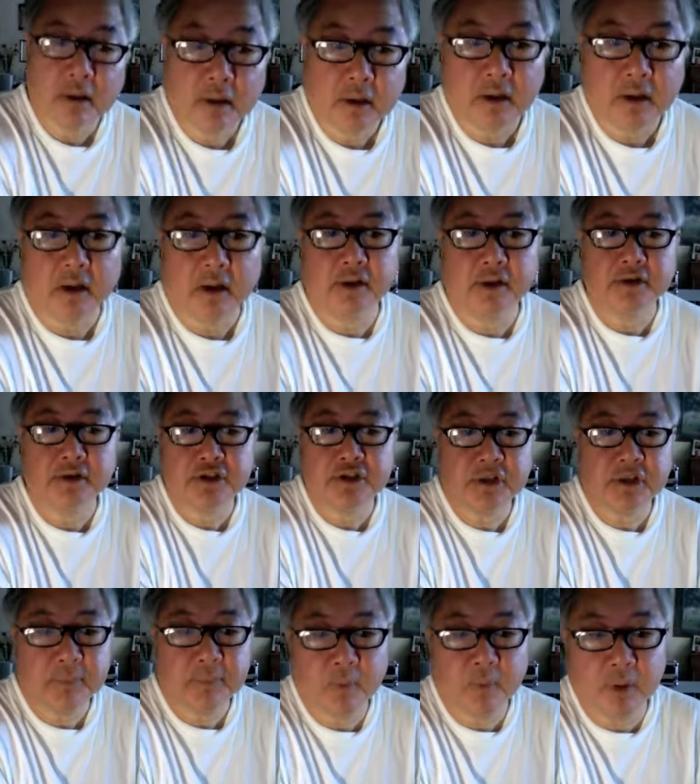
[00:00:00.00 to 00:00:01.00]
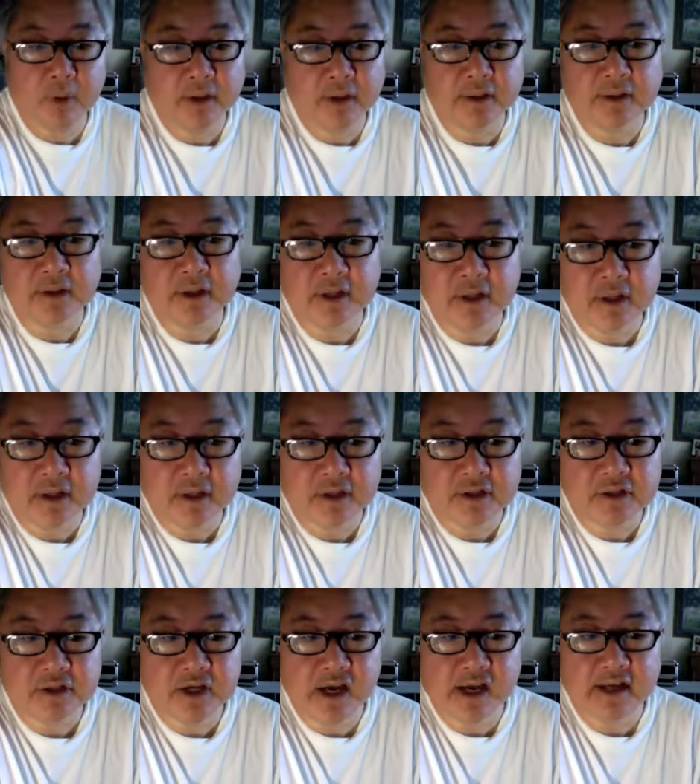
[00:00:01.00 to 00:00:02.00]
On the cheaper one, the
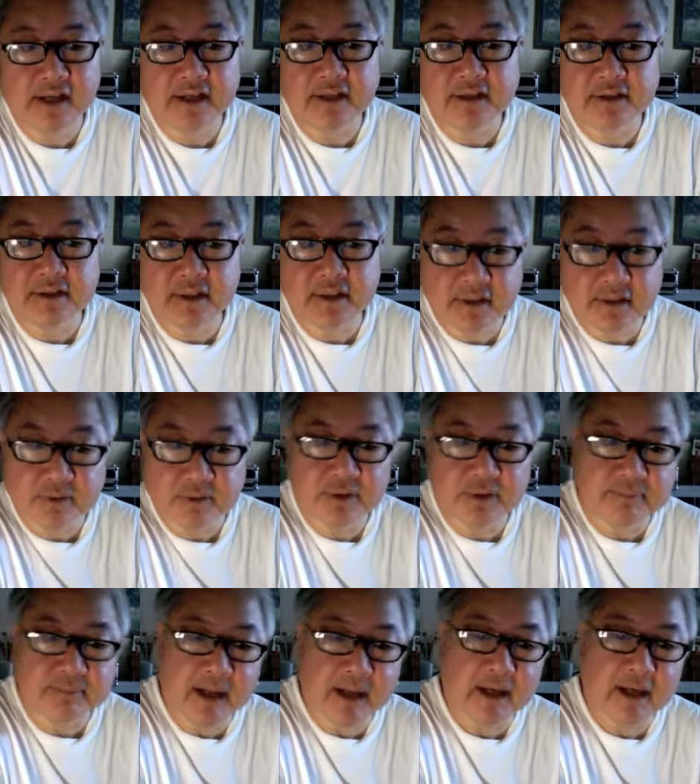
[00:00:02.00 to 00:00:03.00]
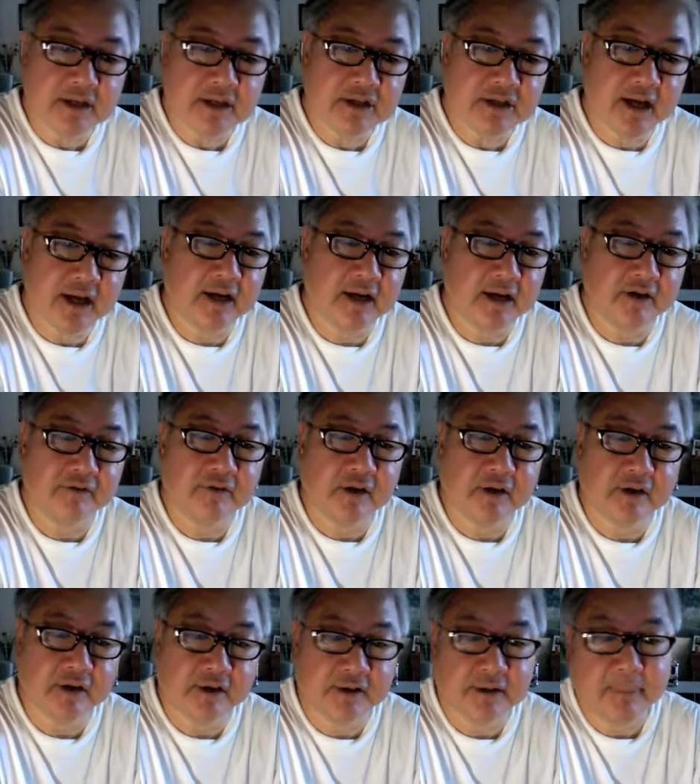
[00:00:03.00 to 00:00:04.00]
Chinese, it was made in China. I
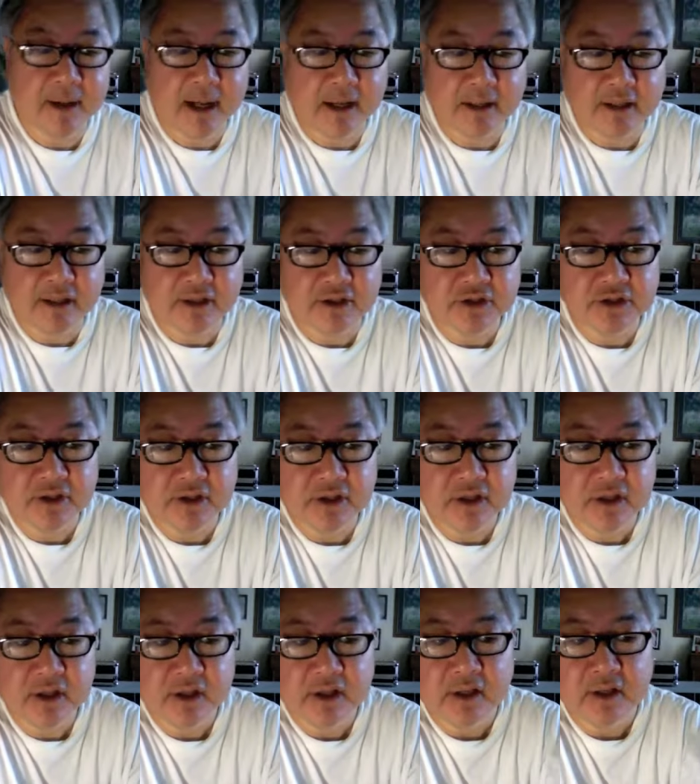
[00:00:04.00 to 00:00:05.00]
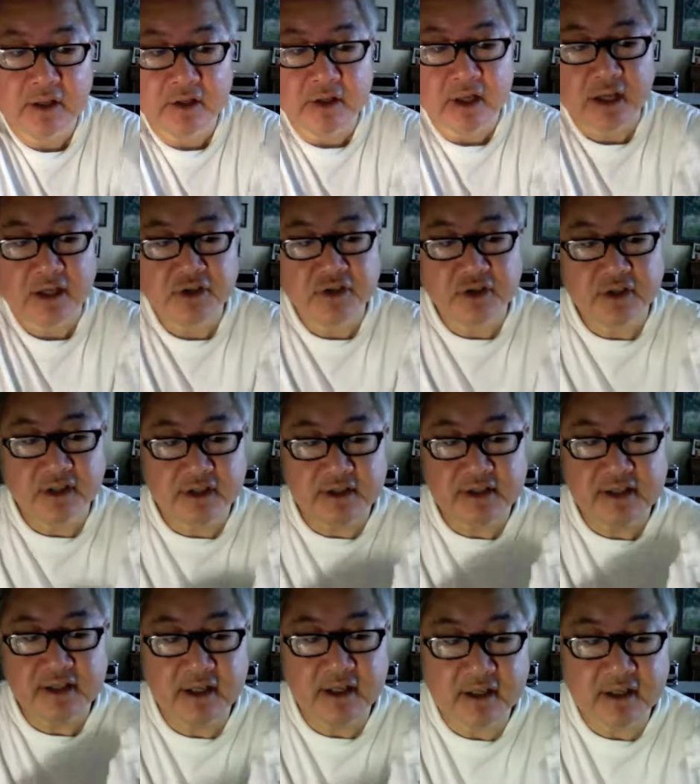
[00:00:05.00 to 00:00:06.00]
found on the package. As you can
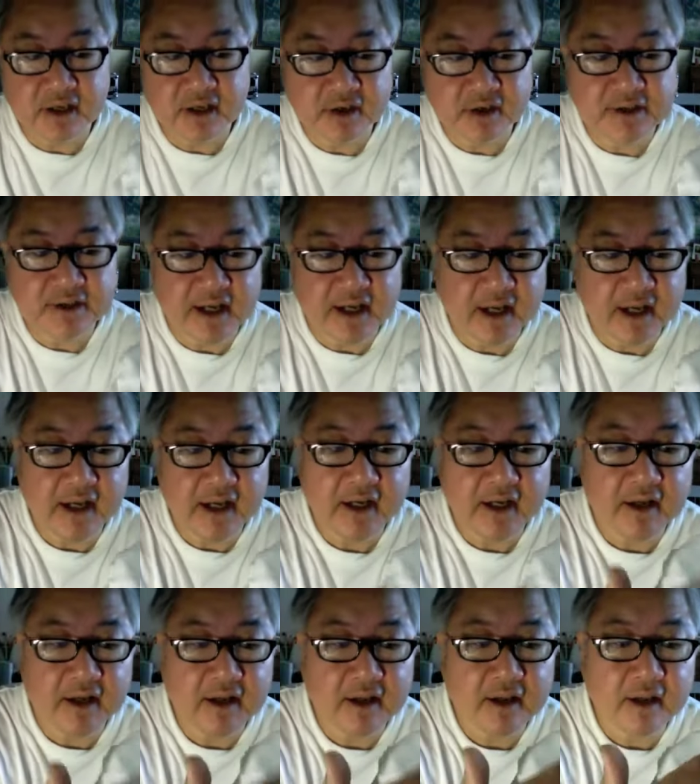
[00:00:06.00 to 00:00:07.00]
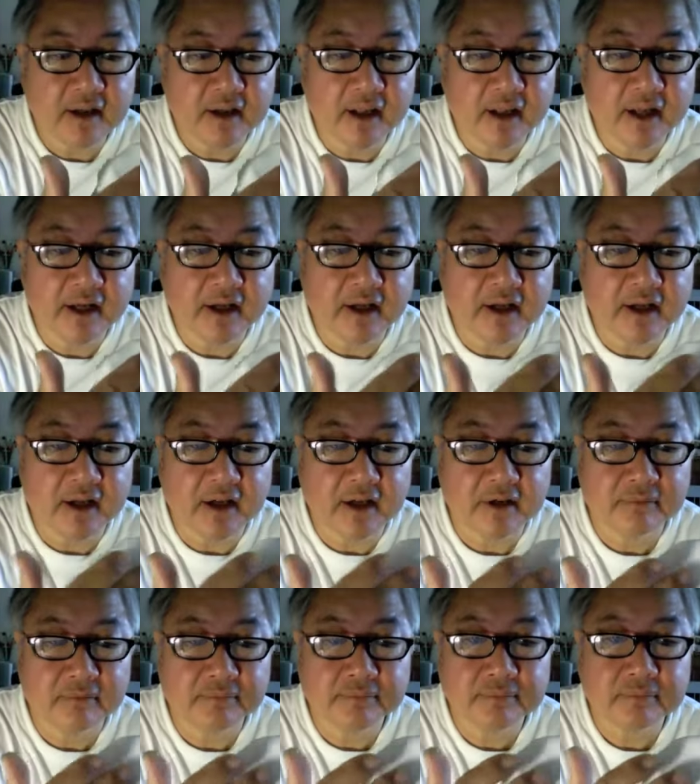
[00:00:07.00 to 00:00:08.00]
see, there's a
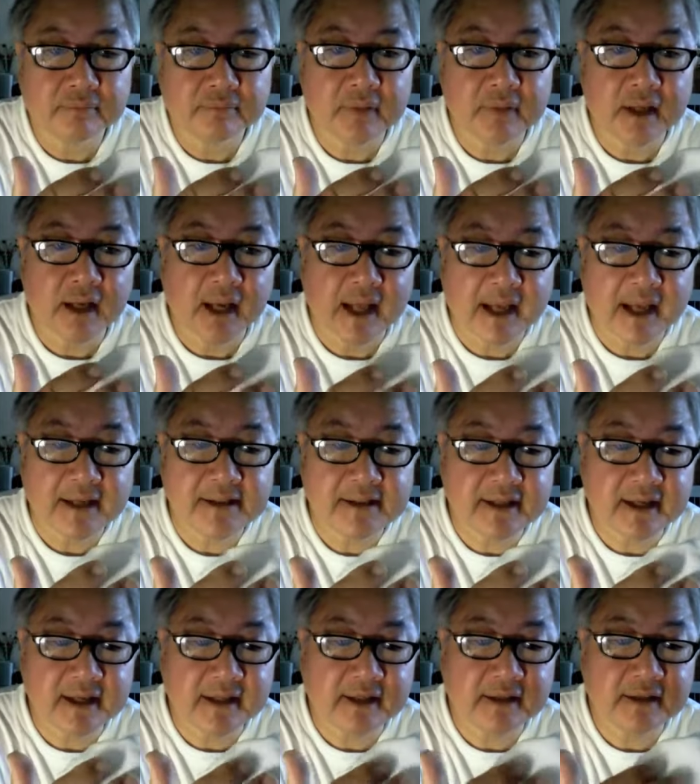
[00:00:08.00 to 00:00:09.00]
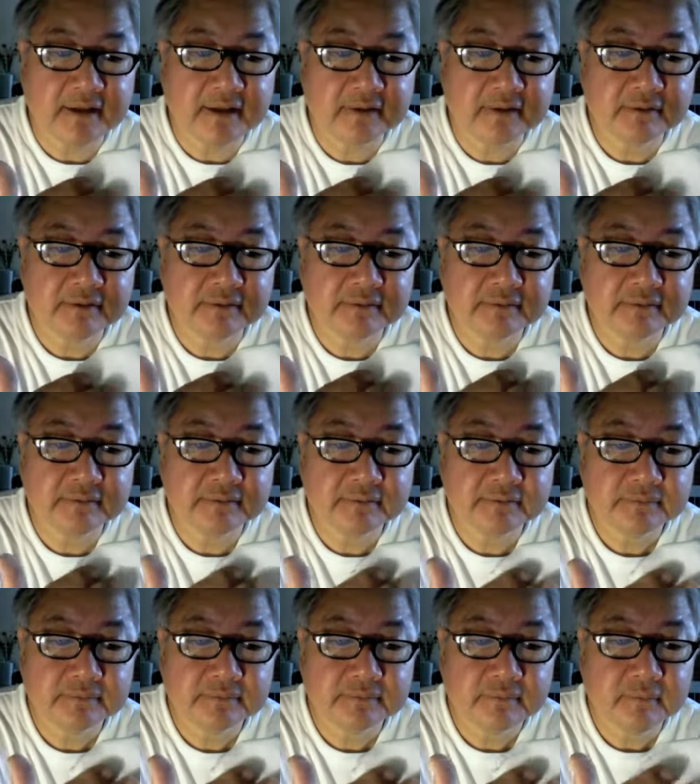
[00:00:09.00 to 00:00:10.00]
elastic
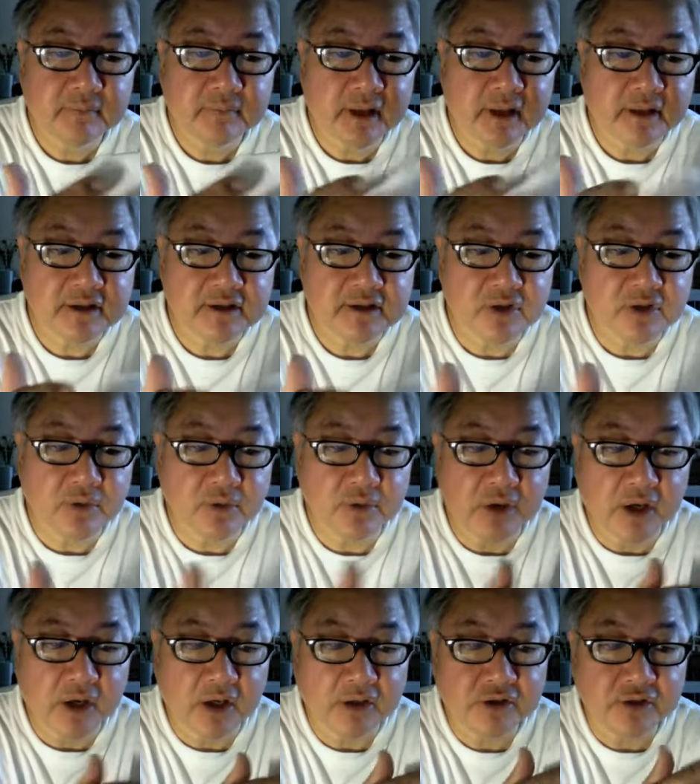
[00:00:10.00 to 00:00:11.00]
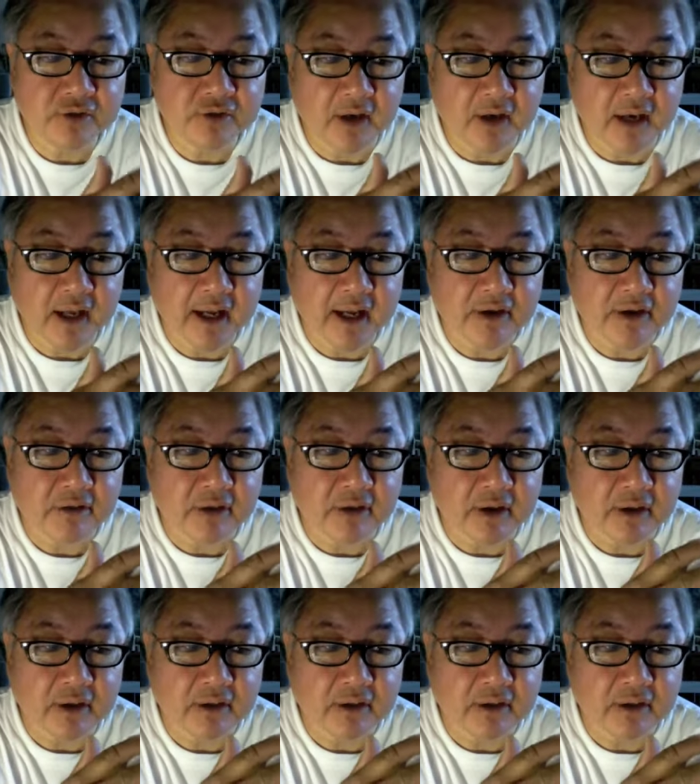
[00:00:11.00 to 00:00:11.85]
that's sewn onto the lycra.